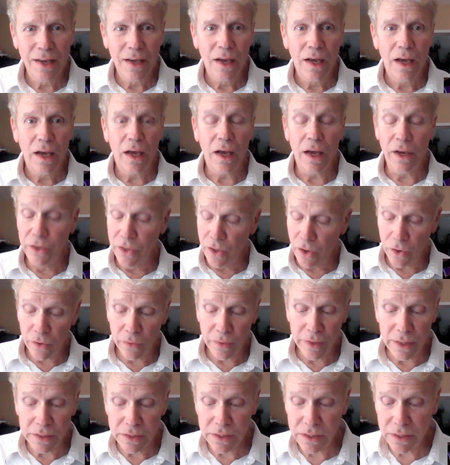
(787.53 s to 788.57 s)
Uh, no,
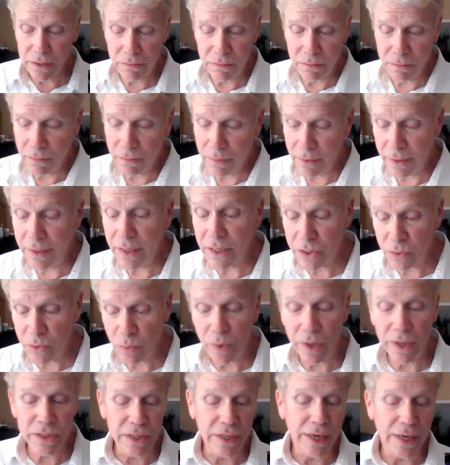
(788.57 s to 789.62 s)
these this
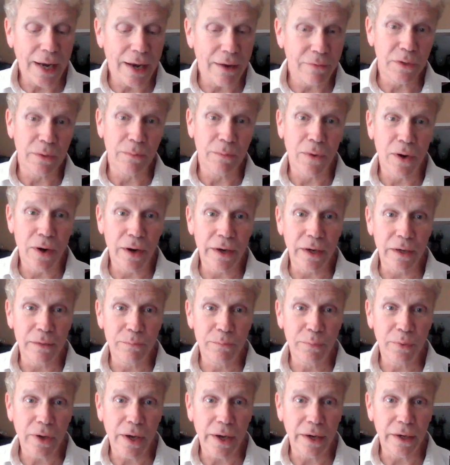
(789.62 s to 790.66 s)
was an aftermarket
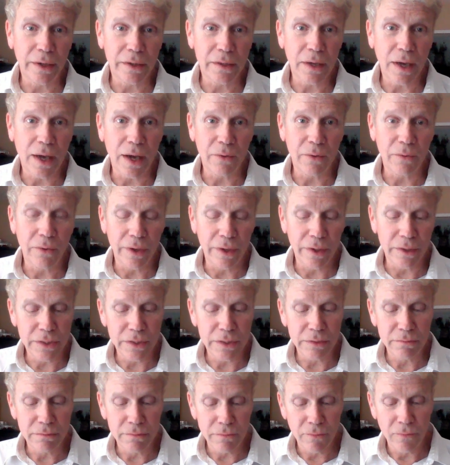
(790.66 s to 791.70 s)
product, Hot
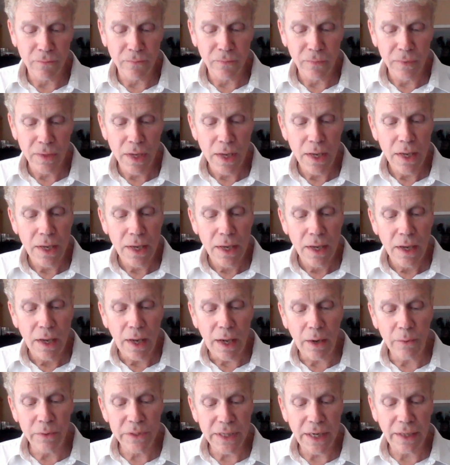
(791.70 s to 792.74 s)
Rails.
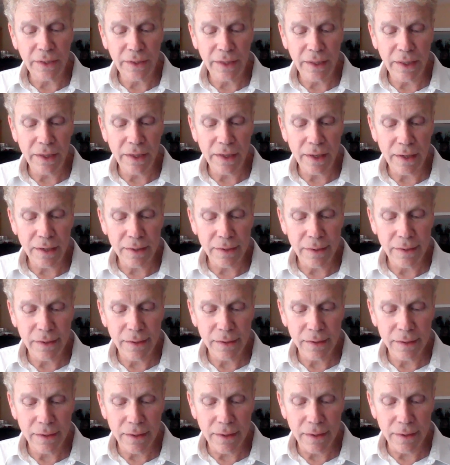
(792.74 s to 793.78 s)
I was at the
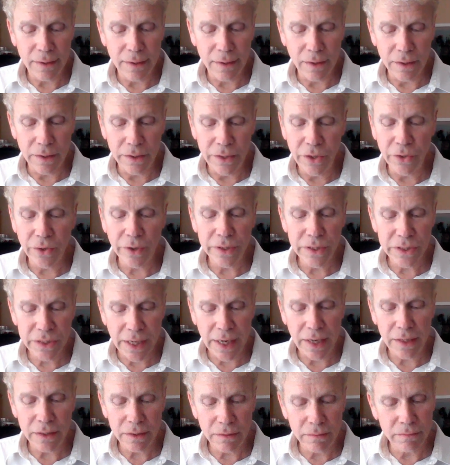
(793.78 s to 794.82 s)
uh, New York
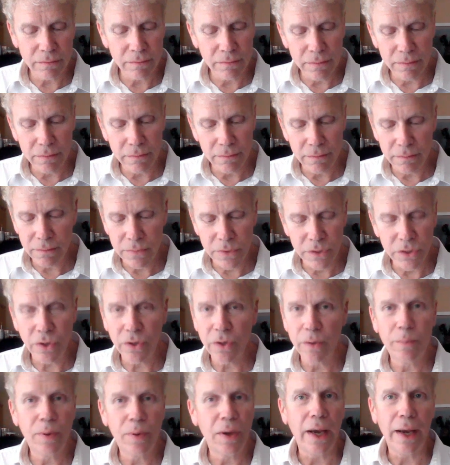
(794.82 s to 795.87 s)
State
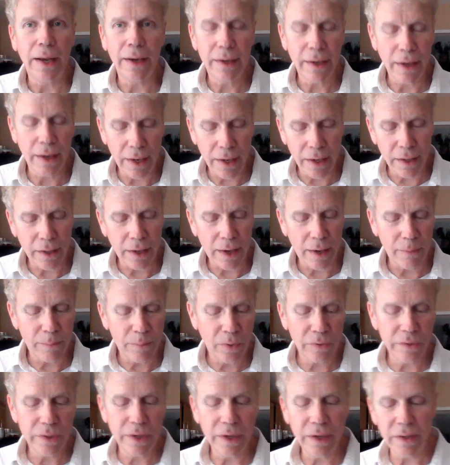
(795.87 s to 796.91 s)
Turnpike, and I
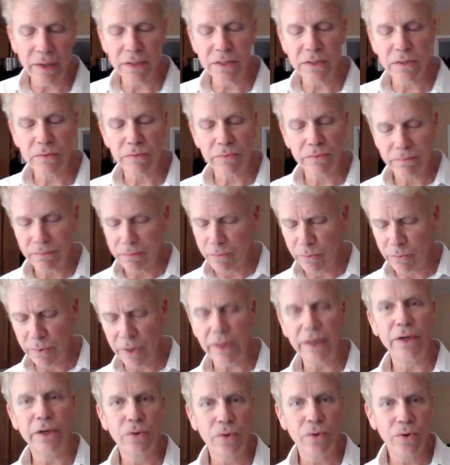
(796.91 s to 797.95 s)
pulled into this
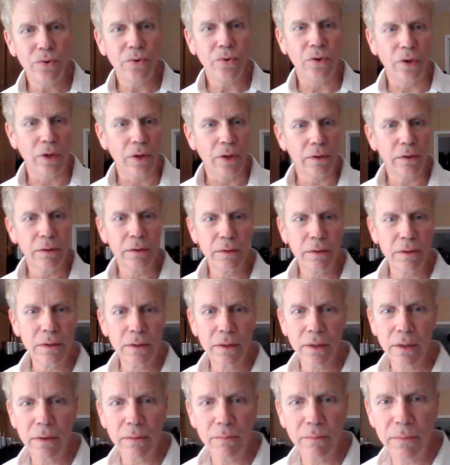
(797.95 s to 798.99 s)
really cool
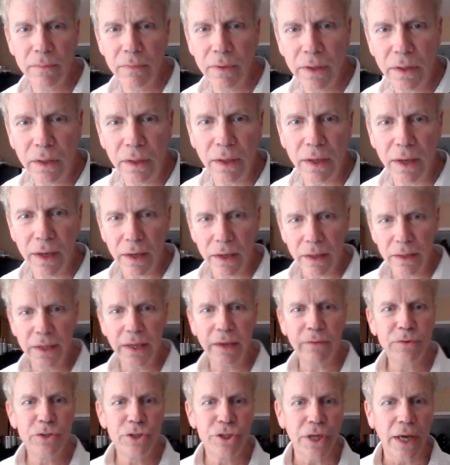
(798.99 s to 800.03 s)
little uh,
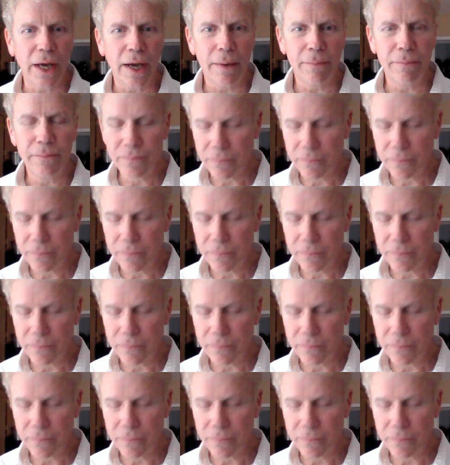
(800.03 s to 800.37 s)
gift shop.